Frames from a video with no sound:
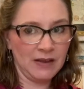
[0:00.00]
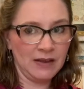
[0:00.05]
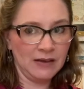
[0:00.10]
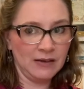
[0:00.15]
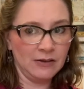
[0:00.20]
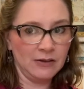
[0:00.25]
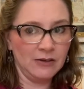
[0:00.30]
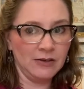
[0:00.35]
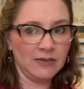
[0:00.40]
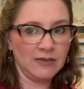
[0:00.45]

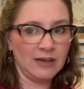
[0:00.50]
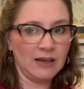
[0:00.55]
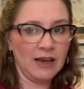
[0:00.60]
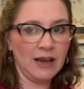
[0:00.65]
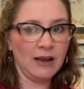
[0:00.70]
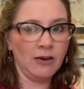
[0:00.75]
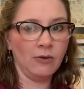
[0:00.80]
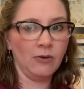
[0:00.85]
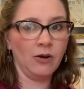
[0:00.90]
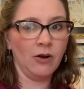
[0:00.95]
You see
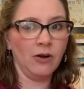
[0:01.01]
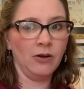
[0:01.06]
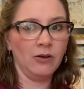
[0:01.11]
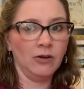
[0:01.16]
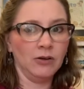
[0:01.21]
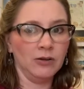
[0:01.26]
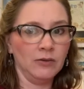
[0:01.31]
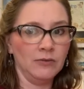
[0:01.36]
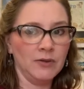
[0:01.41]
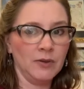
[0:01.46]
how
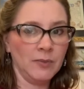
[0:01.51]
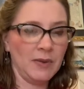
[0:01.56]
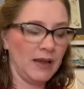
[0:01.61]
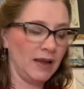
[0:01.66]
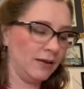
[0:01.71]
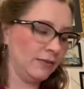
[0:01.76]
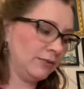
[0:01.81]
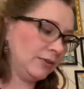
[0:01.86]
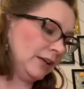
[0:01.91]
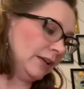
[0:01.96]
all of them
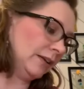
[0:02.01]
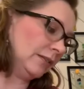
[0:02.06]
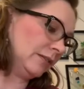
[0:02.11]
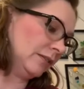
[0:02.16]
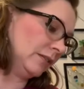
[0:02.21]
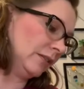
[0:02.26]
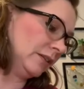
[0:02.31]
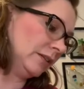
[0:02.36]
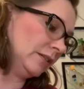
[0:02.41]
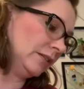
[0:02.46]
have like the
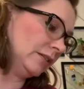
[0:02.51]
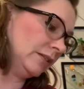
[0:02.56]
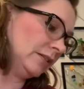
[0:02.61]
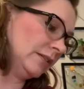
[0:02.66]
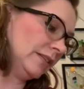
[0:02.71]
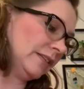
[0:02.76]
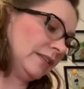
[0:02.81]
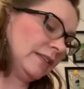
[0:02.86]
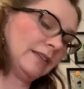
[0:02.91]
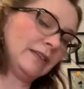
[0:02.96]
little
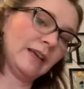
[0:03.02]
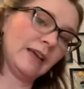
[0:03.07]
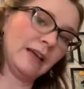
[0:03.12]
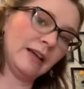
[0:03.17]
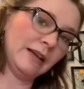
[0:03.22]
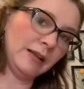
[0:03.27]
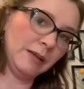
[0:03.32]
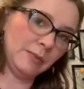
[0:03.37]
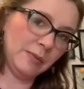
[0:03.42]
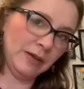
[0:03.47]

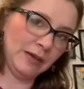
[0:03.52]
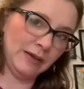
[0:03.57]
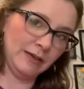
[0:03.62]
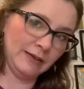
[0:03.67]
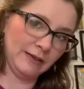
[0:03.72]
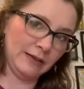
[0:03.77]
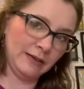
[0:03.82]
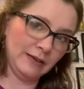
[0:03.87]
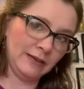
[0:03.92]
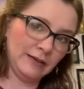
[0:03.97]
tiny
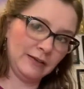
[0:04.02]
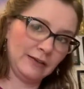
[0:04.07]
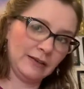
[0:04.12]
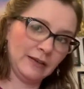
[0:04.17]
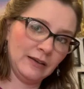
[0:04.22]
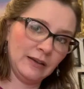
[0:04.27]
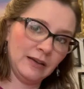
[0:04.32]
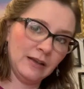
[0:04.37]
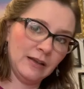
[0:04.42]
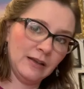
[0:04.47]
pieces
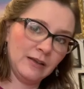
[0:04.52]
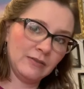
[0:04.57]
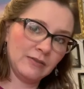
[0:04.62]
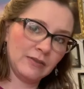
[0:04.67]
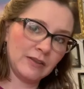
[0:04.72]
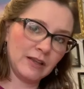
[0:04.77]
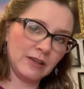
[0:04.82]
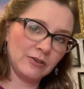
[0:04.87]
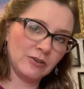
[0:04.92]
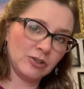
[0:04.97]

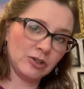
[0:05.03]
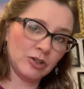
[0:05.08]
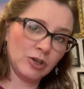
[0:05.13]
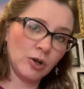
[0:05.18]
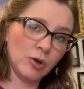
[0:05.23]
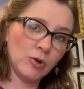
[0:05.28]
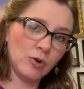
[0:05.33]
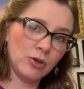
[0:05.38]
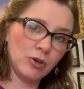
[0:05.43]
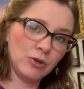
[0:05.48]
that
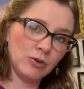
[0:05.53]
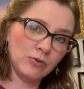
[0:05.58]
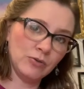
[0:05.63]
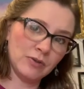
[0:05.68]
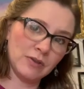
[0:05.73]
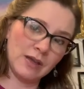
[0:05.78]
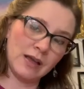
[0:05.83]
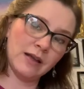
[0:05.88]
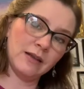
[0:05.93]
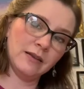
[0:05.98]
show you
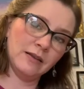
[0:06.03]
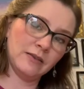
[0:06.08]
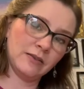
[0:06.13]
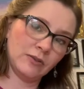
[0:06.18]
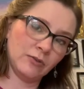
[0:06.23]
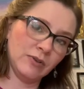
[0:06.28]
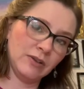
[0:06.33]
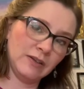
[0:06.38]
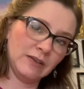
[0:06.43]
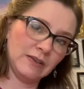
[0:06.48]
that it's
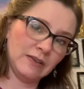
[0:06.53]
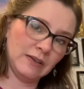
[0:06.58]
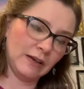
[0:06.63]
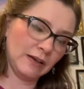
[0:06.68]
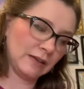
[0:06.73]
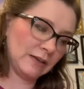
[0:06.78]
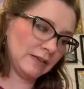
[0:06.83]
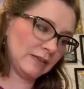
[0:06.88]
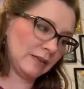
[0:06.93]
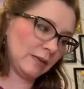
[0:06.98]
going to
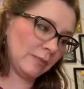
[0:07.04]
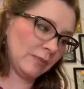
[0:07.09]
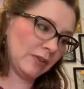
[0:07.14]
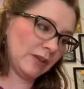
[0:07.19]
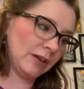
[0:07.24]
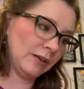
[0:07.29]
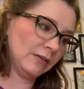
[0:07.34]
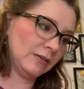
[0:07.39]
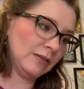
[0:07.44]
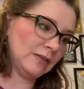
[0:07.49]
stick to something
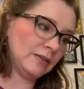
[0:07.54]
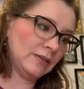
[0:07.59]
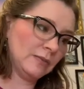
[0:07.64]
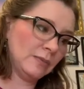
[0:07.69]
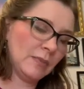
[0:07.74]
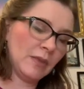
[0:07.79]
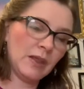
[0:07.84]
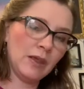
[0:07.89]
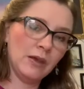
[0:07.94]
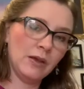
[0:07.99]
else.
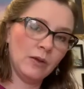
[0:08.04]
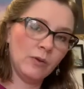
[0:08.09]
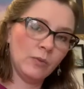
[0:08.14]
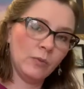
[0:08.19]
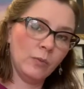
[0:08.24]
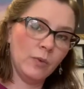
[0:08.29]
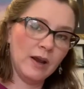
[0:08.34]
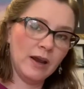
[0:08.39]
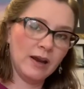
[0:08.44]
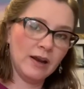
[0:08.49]

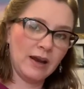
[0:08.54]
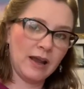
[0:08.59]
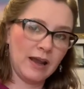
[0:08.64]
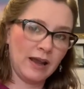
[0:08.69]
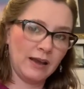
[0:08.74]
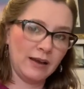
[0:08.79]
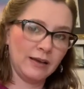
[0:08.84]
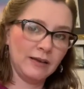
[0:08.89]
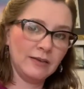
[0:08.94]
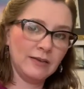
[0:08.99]

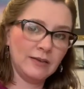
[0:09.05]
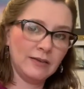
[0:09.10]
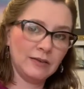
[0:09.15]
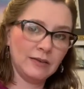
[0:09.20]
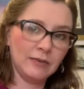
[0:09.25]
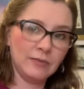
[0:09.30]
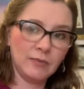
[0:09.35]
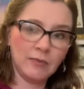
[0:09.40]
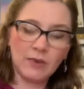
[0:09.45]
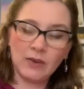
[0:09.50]
Whereas
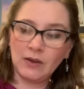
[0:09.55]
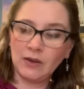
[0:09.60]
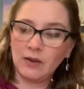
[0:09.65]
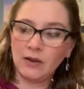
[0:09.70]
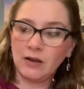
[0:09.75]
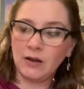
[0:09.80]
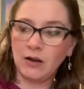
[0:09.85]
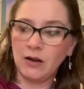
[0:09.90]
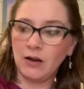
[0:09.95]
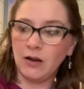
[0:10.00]

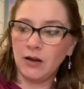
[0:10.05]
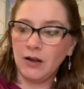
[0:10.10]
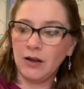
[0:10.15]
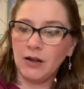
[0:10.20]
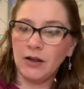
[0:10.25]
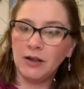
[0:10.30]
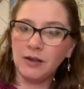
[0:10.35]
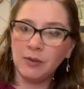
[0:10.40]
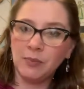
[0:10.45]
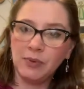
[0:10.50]

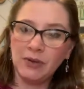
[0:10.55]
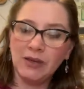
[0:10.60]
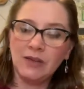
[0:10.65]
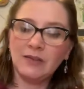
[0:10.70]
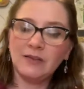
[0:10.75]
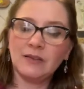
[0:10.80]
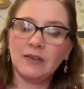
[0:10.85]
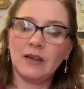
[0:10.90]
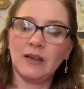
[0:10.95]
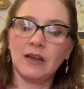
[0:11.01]
on a
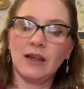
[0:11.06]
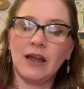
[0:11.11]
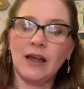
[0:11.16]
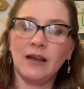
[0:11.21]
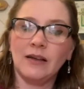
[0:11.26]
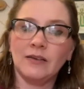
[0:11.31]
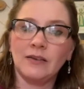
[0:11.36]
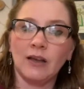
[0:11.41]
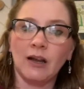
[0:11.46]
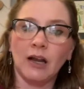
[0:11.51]
piece that
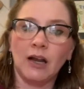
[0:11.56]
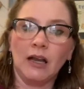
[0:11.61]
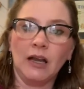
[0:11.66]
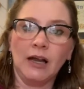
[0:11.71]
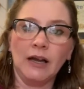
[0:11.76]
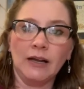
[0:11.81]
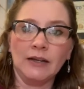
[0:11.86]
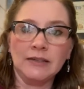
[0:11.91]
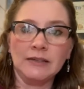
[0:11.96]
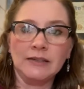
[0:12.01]
has a
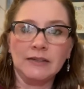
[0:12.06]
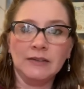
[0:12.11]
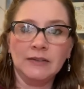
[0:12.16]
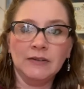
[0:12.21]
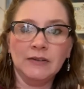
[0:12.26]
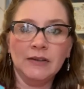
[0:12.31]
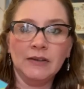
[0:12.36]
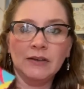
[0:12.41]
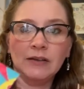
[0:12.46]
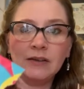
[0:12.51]
cut,
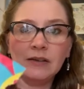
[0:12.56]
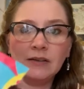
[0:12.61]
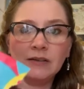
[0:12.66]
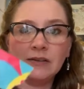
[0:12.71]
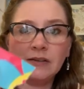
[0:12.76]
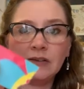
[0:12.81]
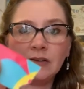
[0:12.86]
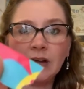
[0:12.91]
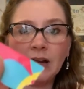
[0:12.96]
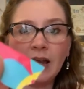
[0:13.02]
it
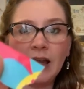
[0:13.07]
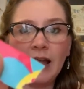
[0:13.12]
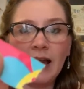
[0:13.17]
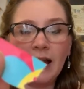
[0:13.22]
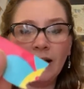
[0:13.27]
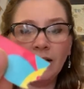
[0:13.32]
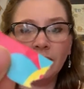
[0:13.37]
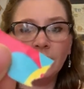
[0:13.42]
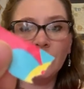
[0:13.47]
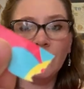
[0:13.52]
does not
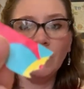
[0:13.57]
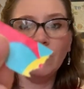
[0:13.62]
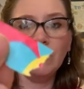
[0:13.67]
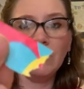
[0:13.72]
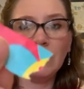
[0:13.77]
have that